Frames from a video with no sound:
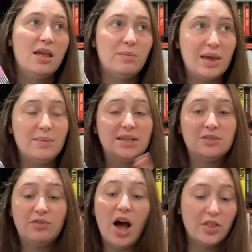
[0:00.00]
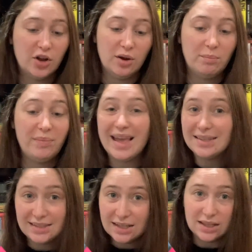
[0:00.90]
baby's father
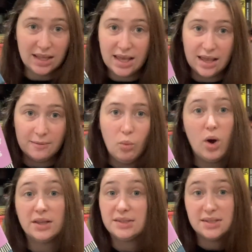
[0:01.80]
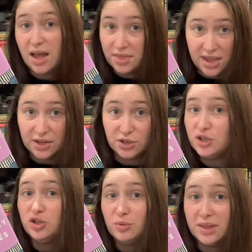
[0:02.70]
basically wants nothing to
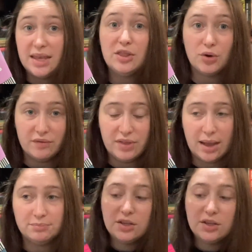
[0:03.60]
do with either of them.